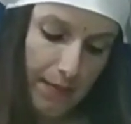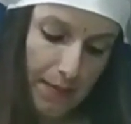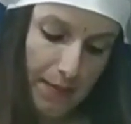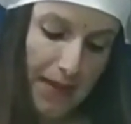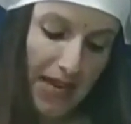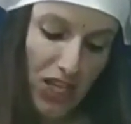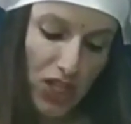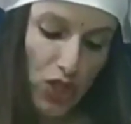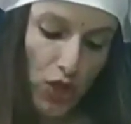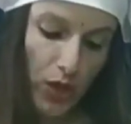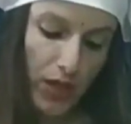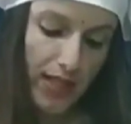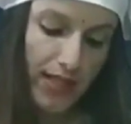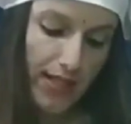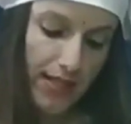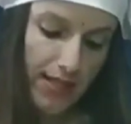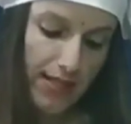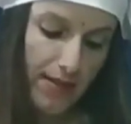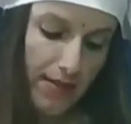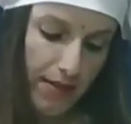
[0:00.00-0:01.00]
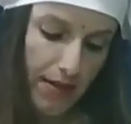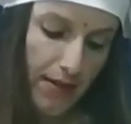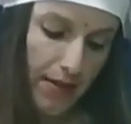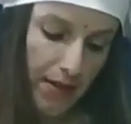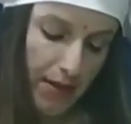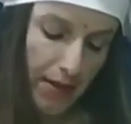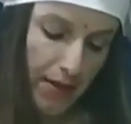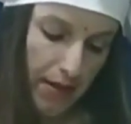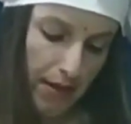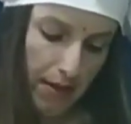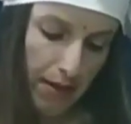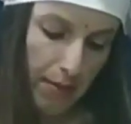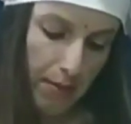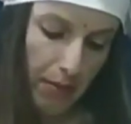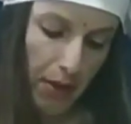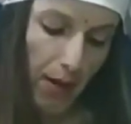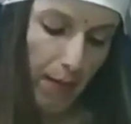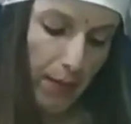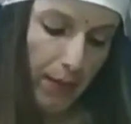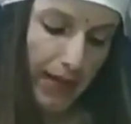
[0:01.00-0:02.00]
make sure it is
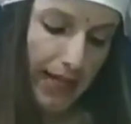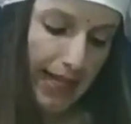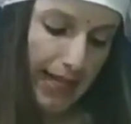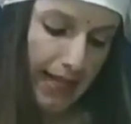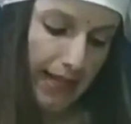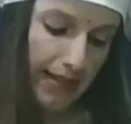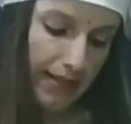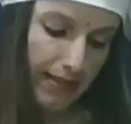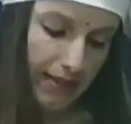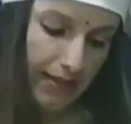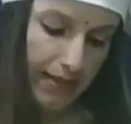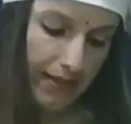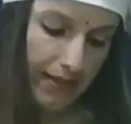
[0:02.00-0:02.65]
properly cut.